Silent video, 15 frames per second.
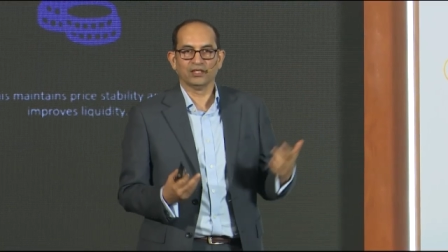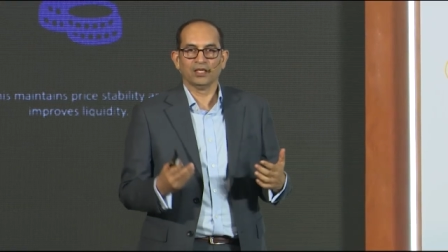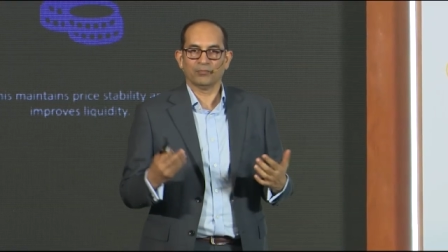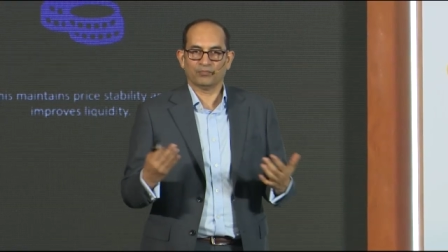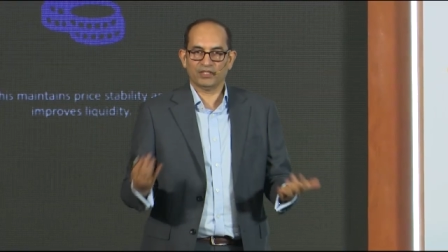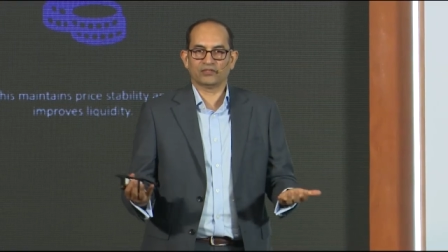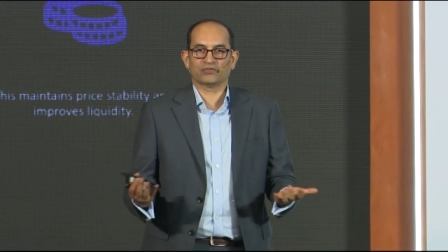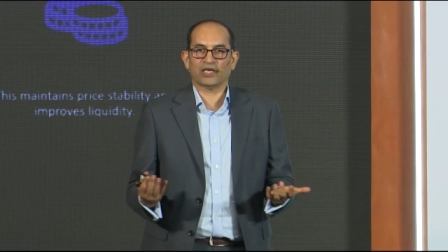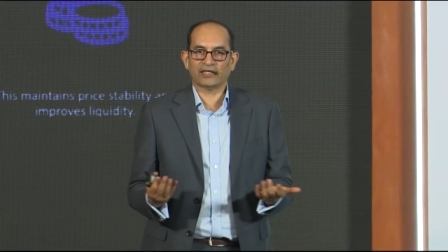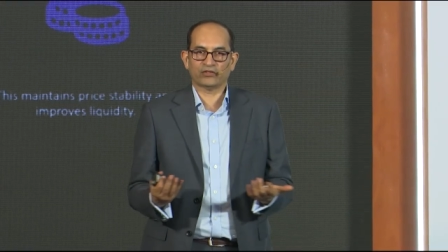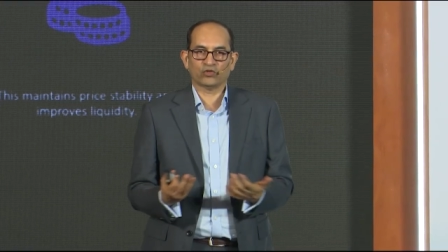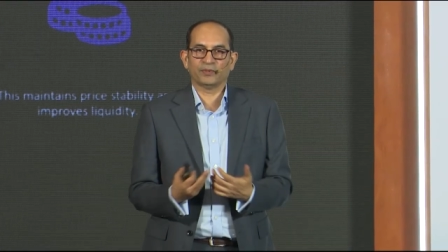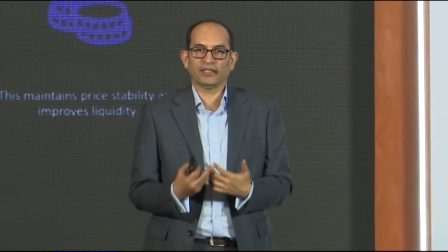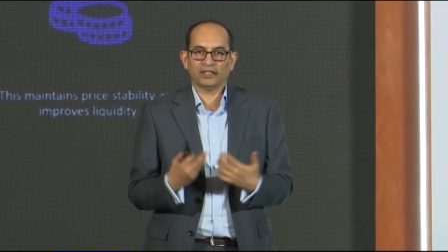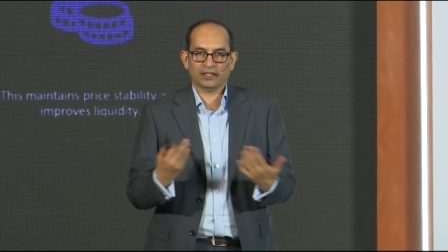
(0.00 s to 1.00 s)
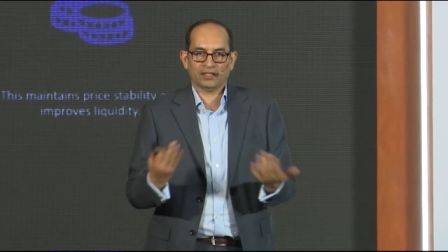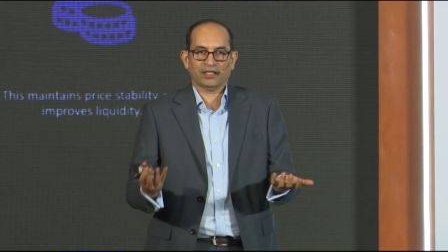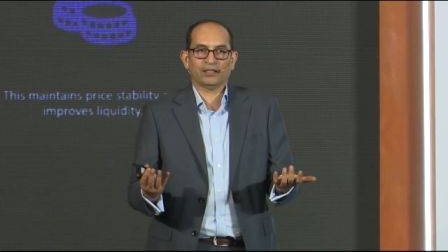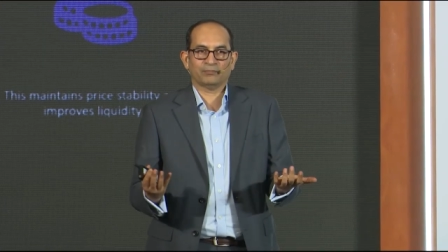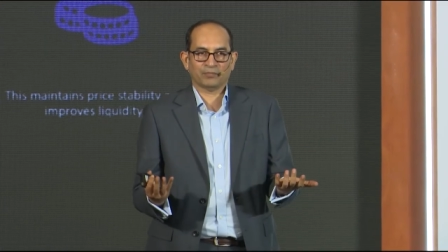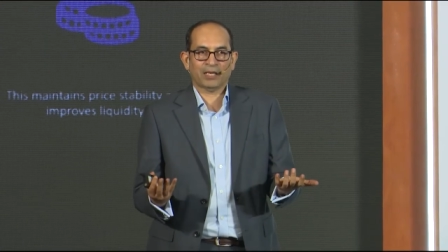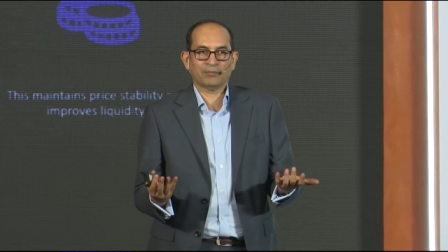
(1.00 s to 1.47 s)
Please write to me,
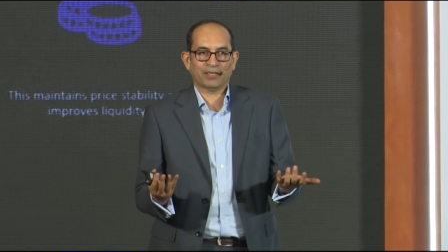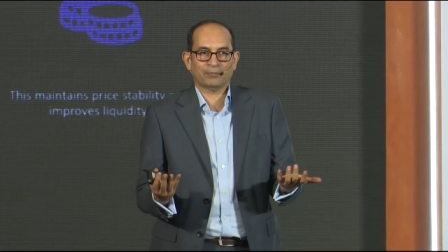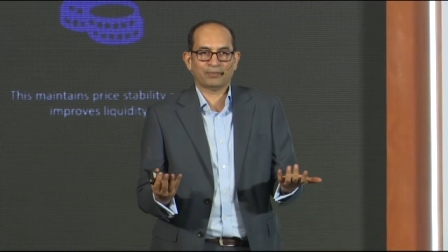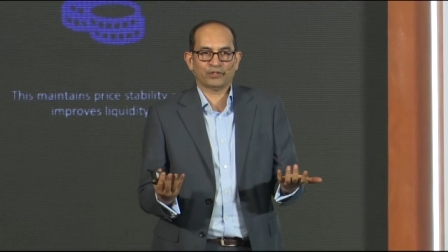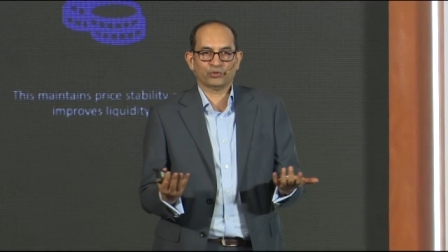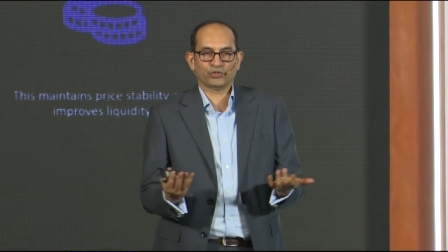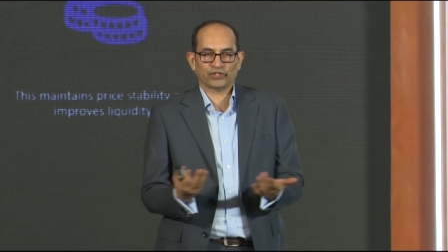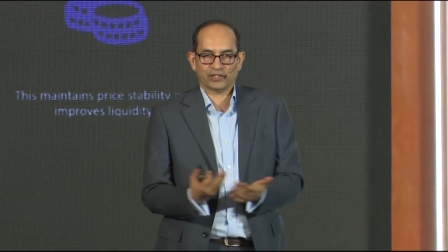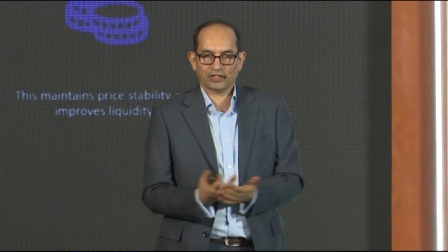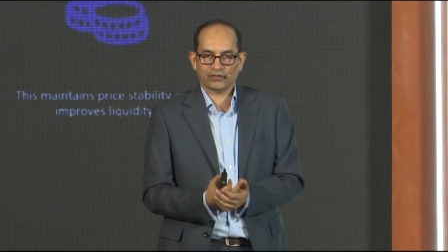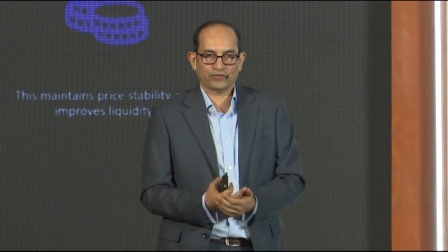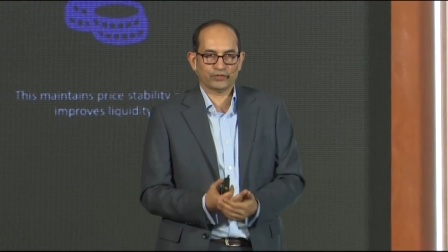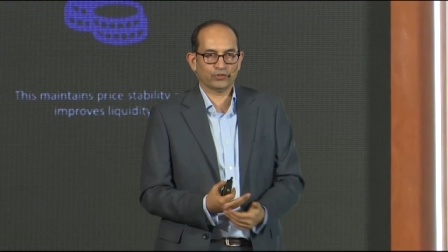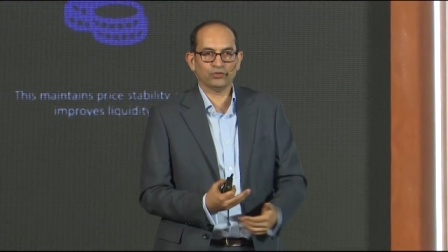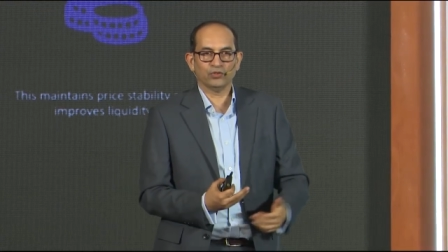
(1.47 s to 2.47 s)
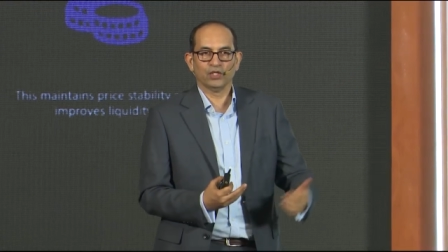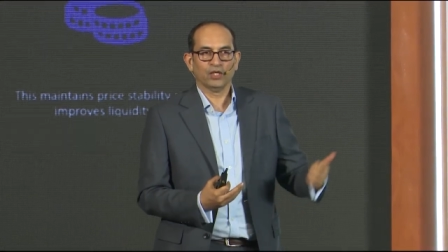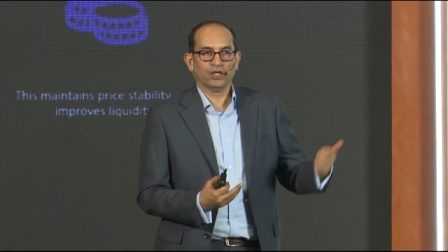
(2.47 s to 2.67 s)
and I'm happy to share it with you.